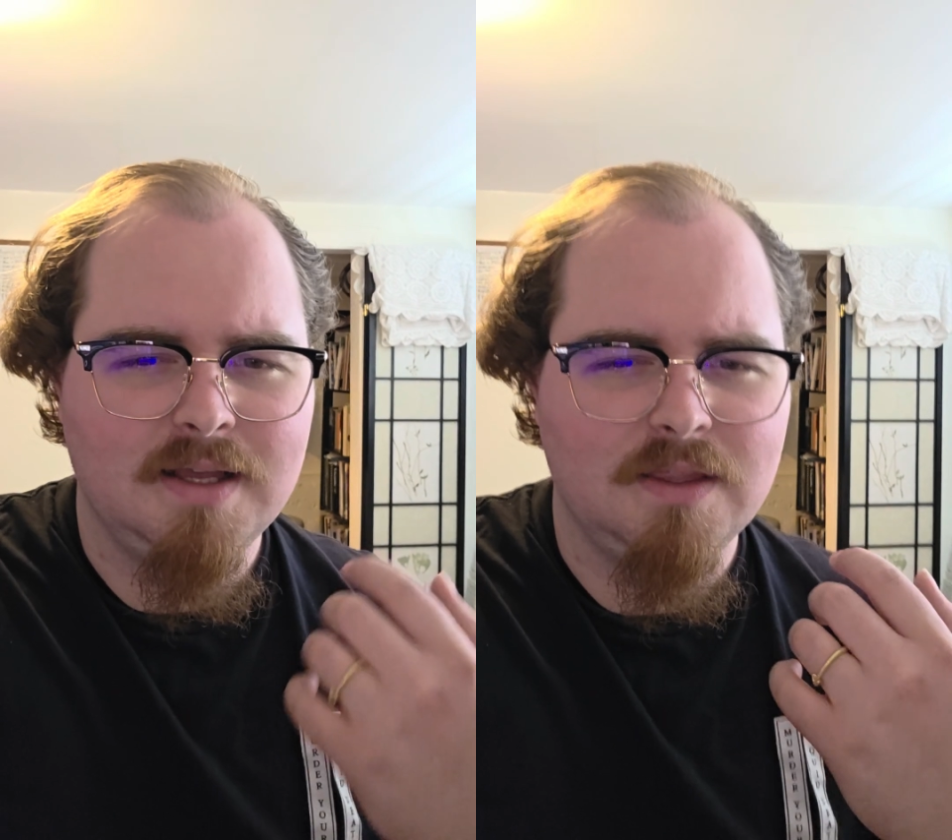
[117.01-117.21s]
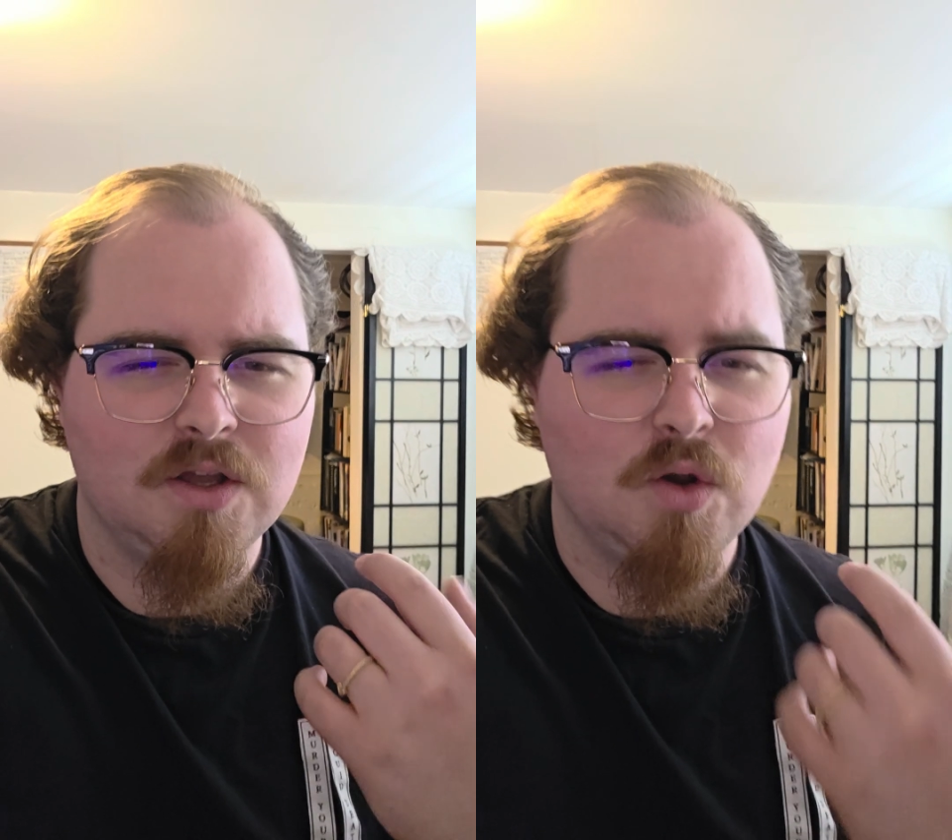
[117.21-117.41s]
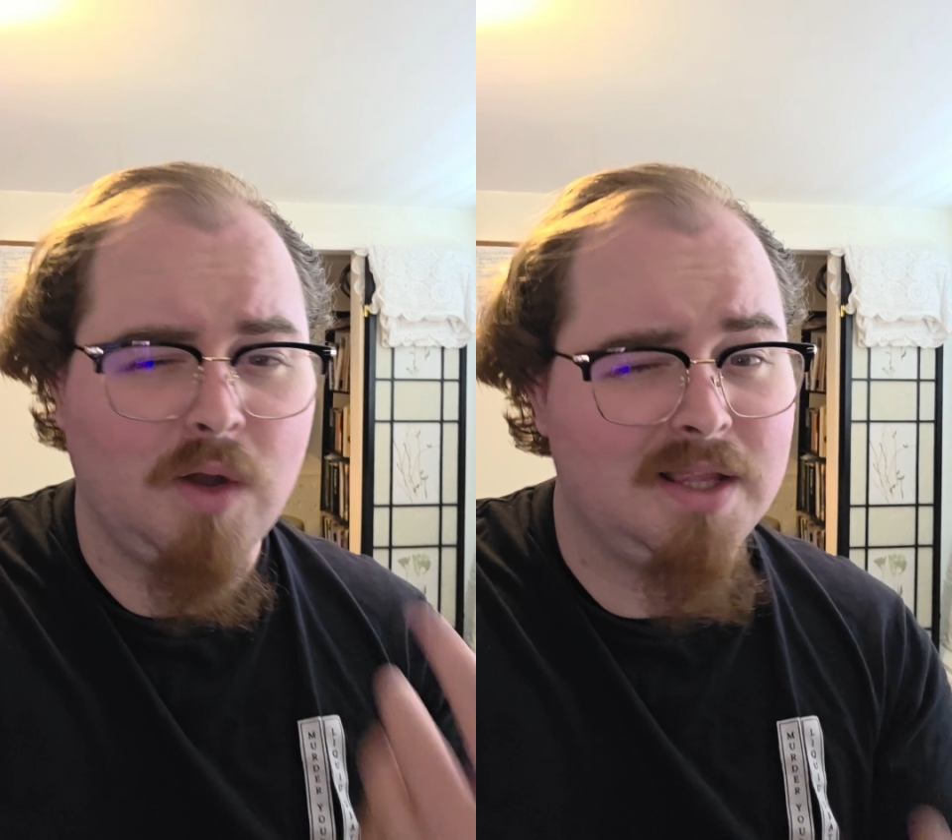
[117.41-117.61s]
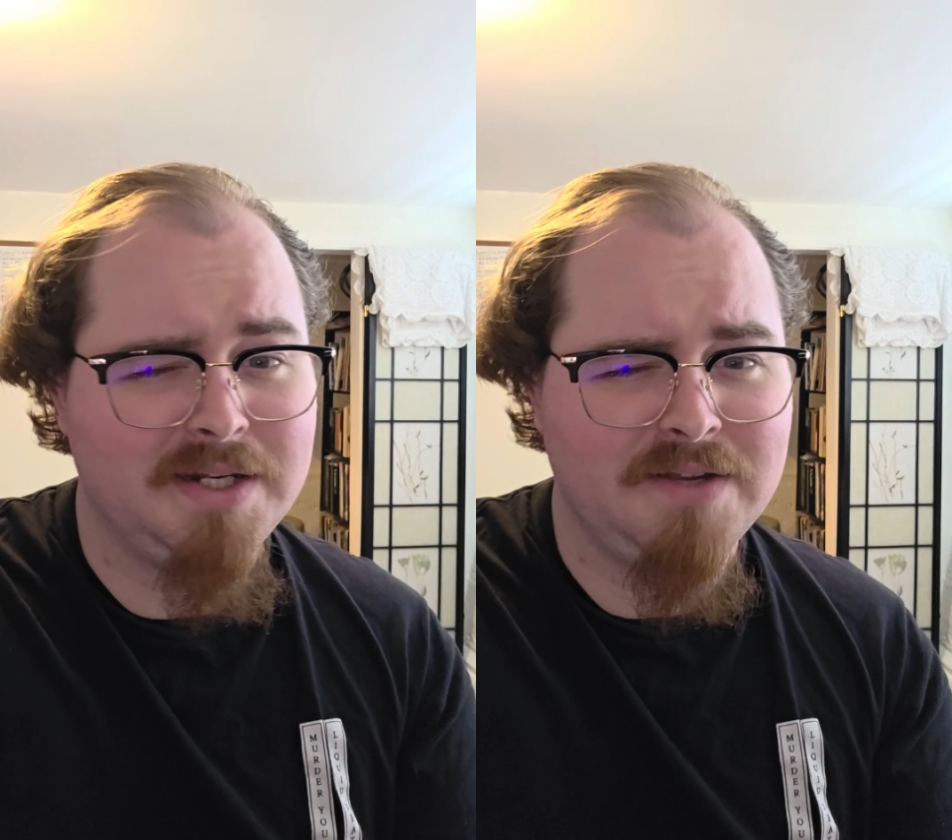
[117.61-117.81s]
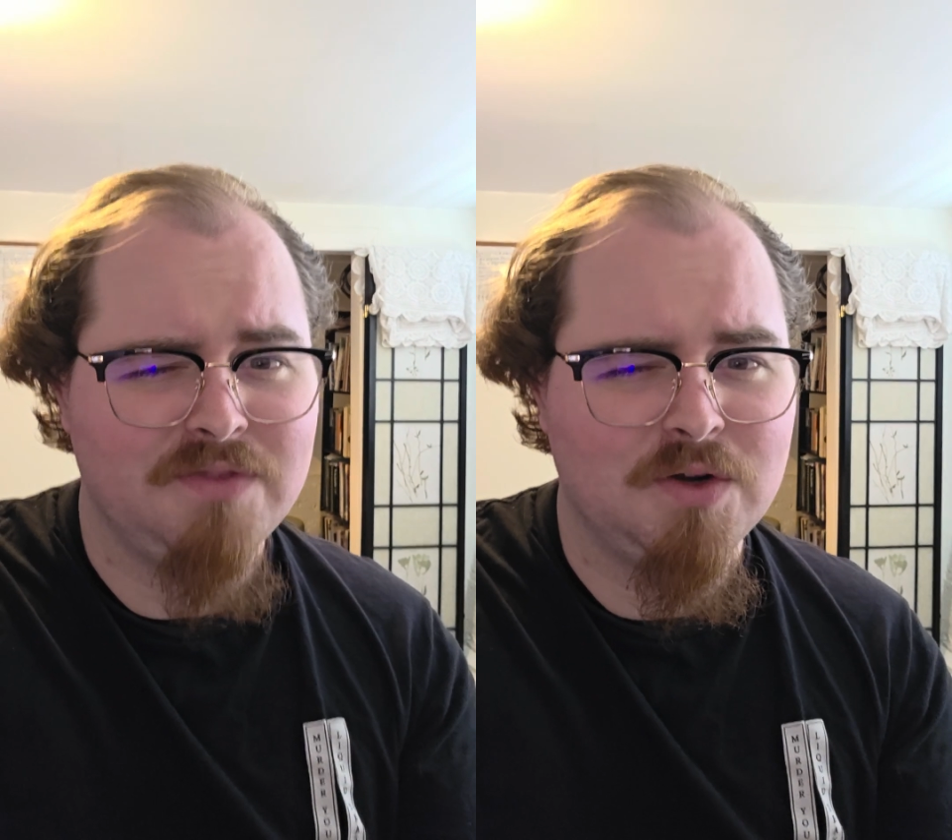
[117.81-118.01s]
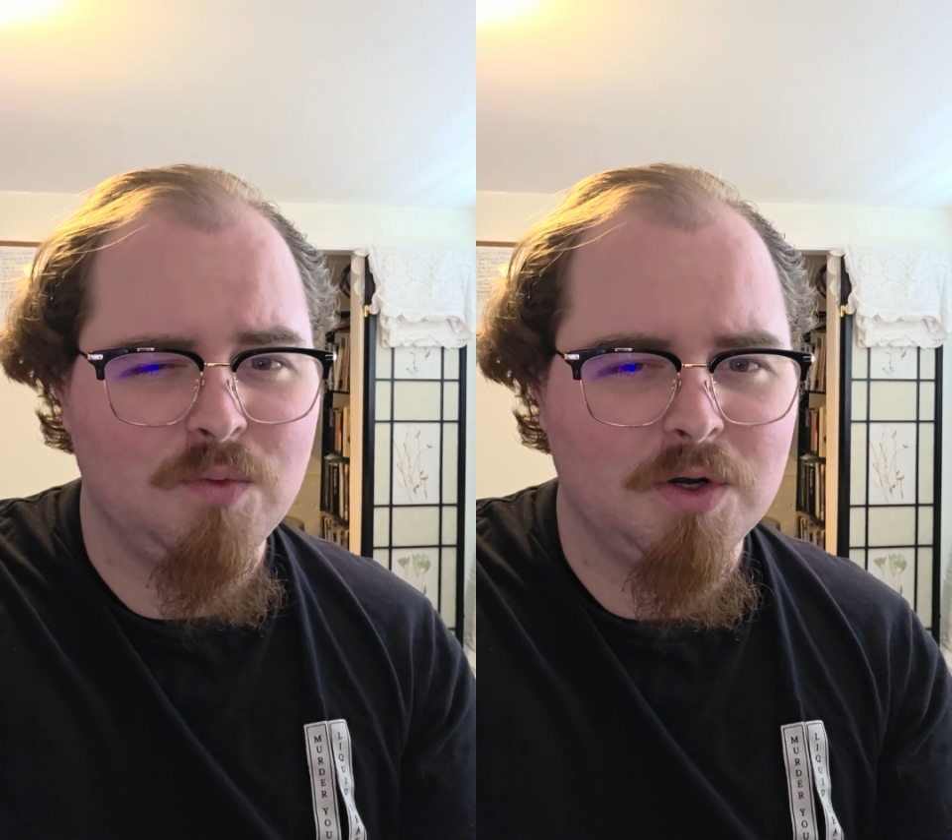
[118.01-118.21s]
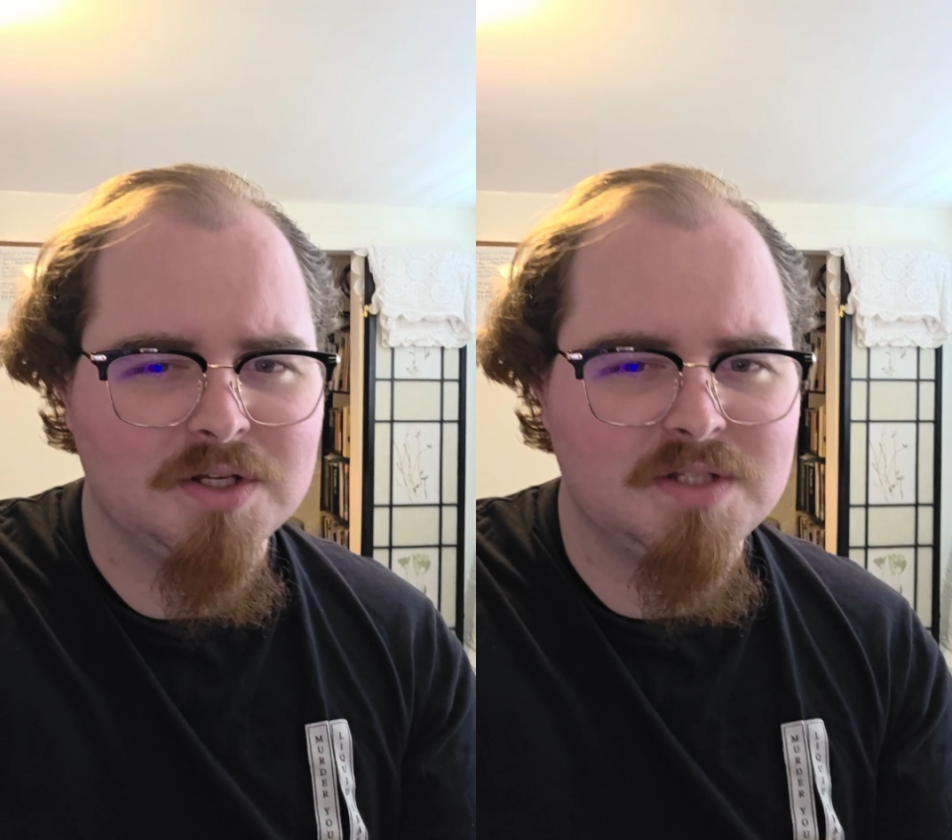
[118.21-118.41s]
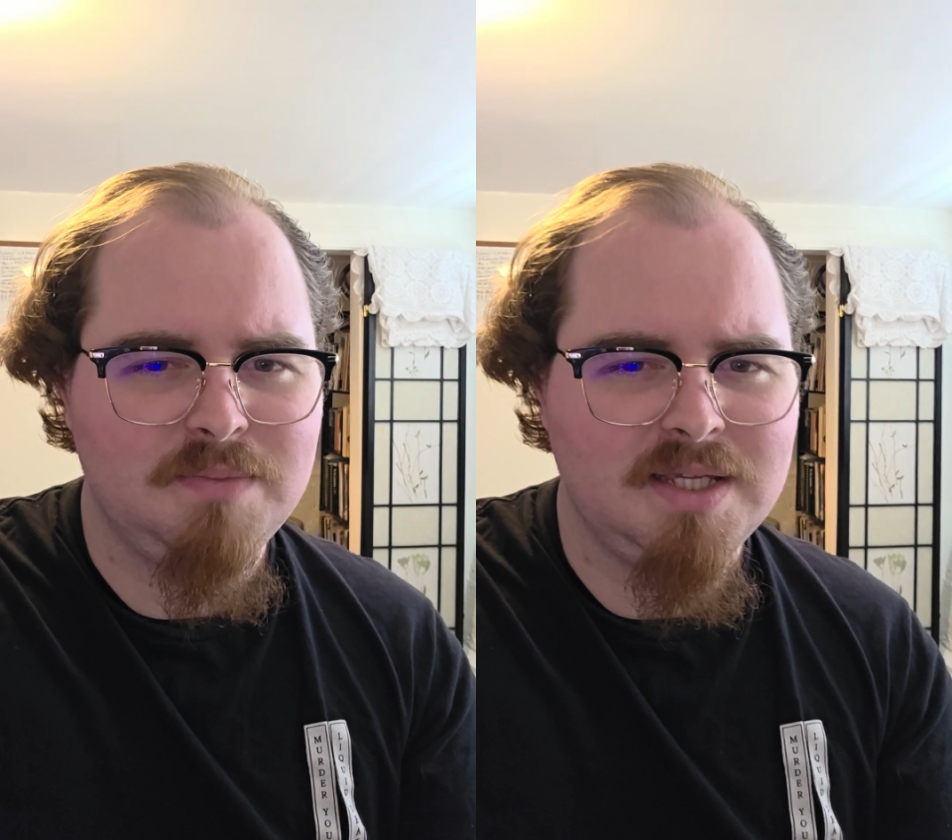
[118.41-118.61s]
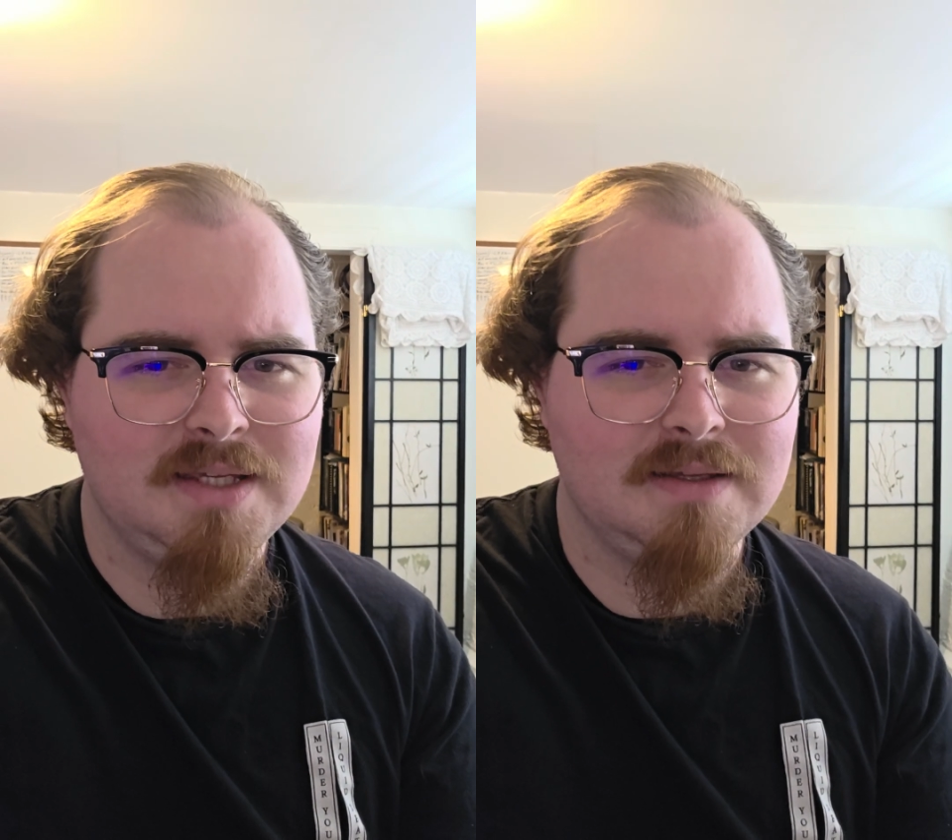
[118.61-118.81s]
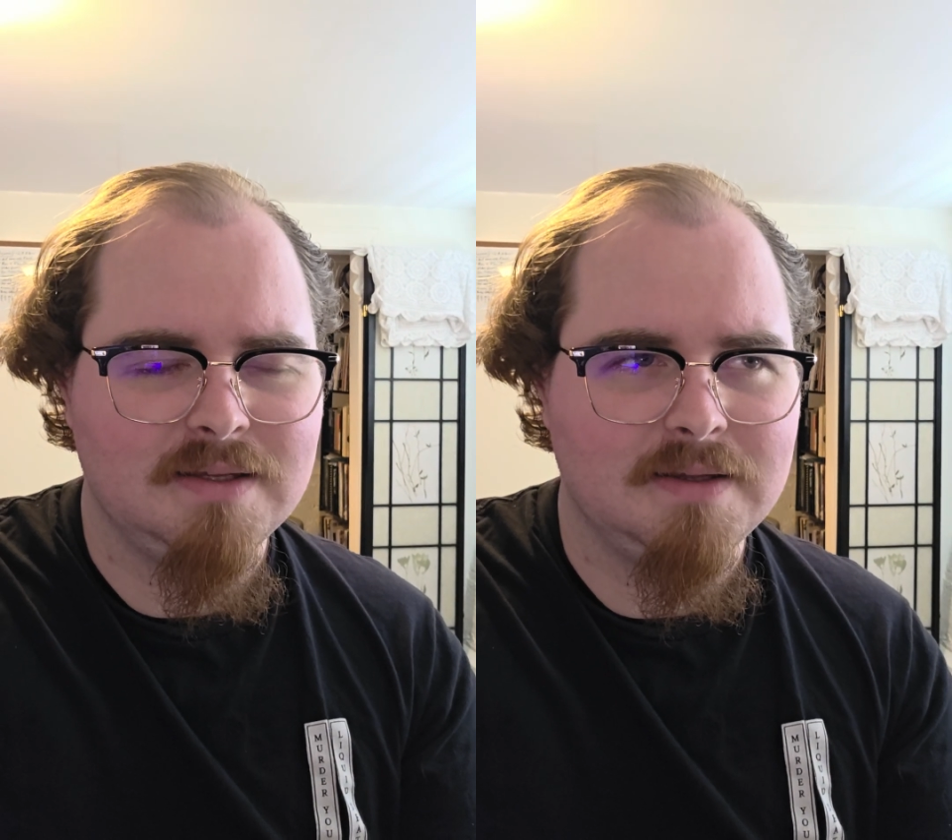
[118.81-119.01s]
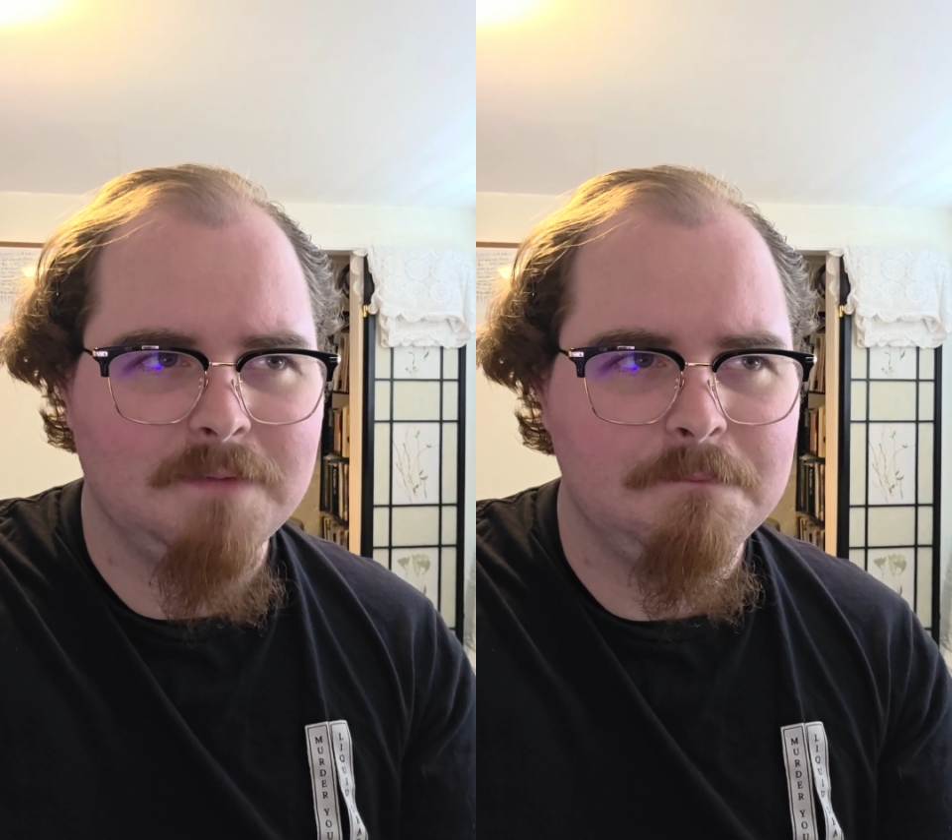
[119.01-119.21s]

the quality of their works being